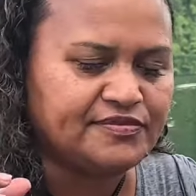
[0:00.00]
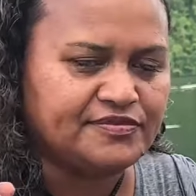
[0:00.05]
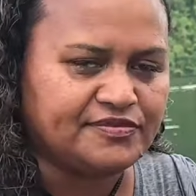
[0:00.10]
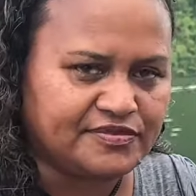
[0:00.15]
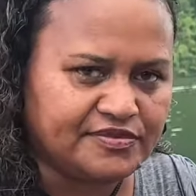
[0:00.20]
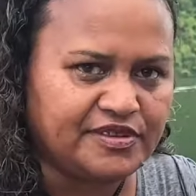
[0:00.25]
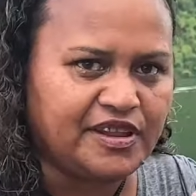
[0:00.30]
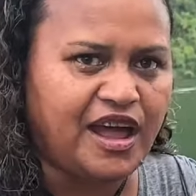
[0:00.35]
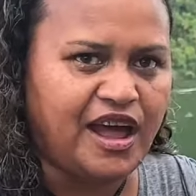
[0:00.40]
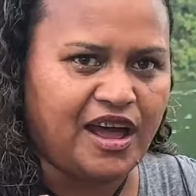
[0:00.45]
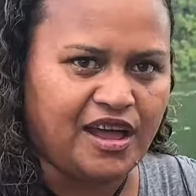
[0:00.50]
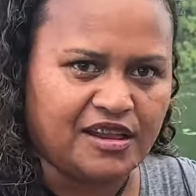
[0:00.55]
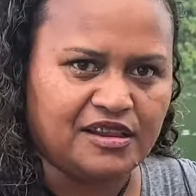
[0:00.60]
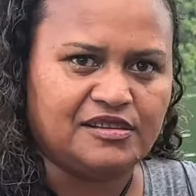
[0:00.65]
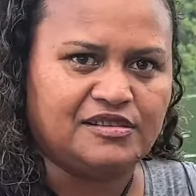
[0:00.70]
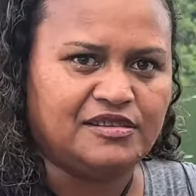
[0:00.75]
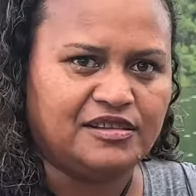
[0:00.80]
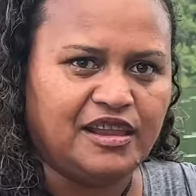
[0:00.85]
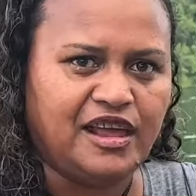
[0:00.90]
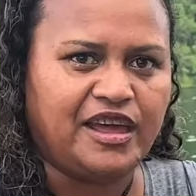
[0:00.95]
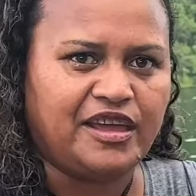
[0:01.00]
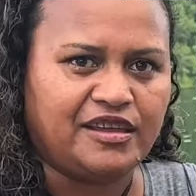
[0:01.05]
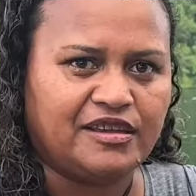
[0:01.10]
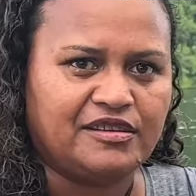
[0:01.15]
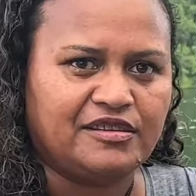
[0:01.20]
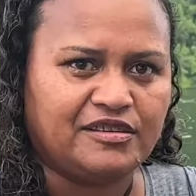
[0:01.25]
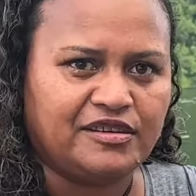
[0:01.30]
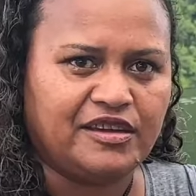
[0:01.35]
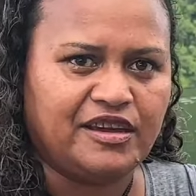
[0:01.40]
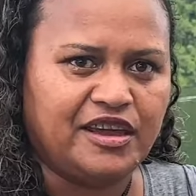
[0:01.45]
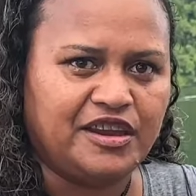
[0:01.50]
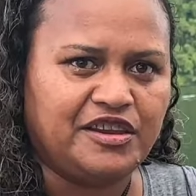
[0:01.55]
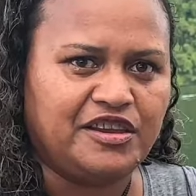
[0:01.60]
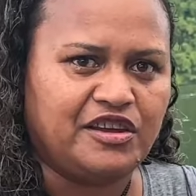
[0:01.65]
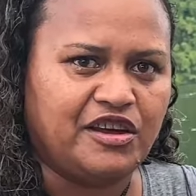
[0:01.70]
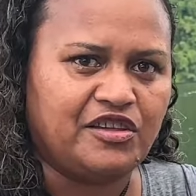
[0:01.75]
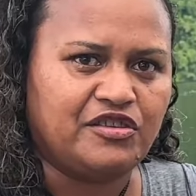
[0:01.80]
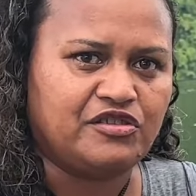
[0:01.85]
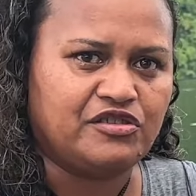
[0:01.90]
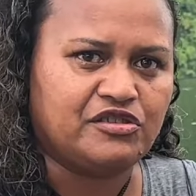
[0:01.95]
not like any
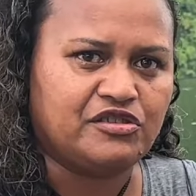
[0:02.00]
other